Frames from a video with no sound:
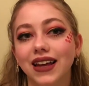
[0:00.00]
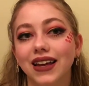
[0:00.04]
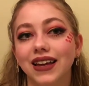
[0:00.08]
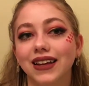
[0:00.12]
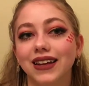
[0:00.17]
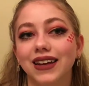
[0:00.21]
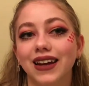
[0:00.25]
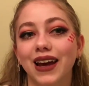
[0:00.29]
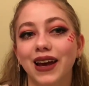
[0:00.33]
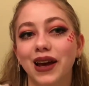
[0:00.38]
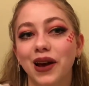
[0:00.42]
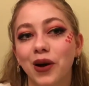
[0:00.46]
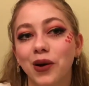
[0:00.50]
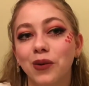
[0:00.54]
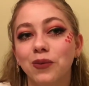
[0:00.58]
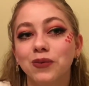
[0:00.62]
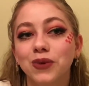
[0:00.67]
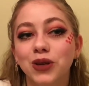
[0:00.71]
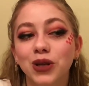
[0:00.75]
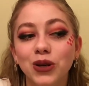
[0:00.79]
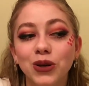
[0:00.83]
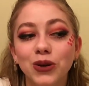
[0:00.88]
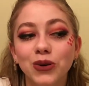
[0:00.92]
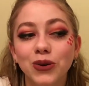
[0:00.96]
And I
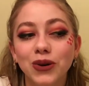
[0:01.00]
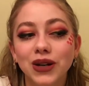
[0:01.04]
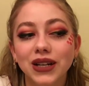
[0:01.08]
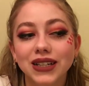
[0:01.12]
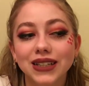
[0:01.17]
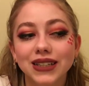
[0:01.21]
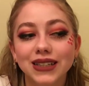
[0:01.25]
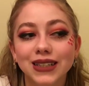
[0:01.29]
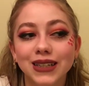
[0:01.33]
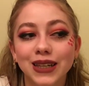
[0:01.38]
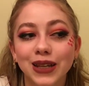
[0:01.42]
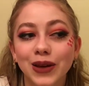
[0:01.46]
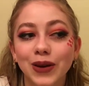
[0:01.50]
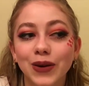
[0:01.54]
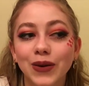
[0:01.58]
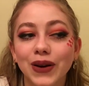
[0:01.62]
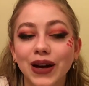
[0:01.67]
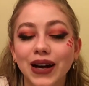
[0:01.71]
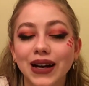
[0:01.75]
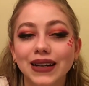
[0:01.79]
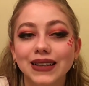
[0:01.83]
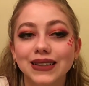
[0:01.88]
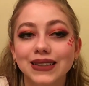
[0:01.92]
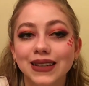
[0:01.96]
hope to see
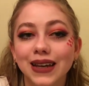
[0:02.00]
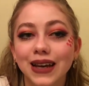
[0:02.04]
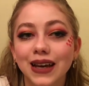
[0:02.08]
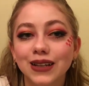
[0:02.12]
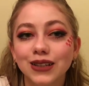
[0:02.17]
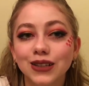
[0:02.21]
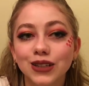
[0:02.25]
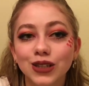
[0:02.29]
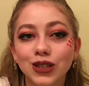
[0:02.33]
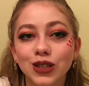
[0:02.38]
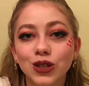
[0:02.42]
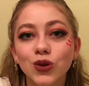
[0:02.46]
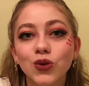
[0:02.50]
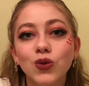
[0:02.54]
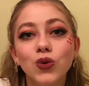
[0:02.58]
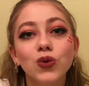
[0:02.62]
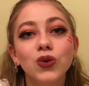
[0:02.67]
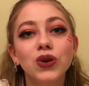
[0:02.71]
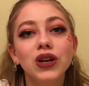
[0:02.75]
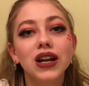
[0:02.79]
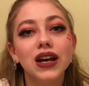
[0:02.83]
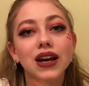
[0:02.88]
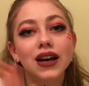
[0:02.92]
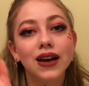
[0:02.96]
you guys again
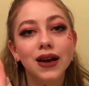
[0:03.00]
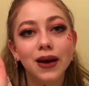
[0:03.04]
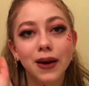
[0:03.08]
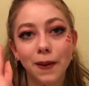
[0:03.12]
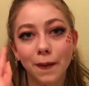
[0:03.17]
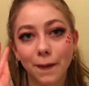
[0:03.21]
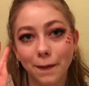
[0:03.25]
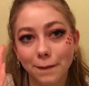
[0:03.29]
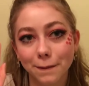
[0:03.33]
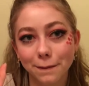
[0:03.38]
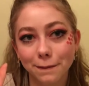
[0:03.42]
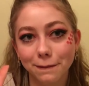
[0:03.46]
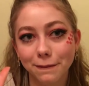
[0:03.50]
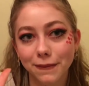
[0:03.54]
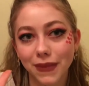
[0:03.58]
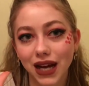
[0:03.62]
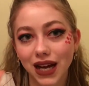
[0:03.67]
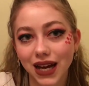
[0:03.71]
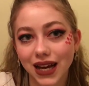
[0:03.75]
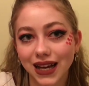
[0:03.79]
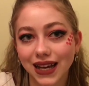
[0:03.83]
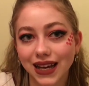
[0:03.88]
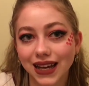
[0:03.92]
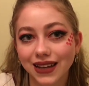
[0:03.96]
soon.
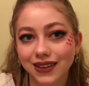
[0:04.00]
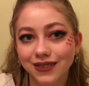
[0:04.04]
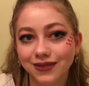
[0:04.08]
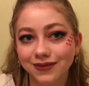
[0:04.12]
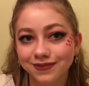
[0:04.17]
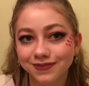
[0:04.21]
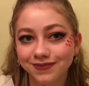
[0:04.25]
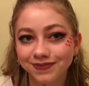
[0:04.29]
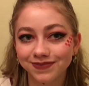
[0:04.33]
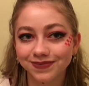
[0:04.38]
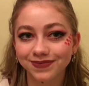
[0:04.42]
Bye.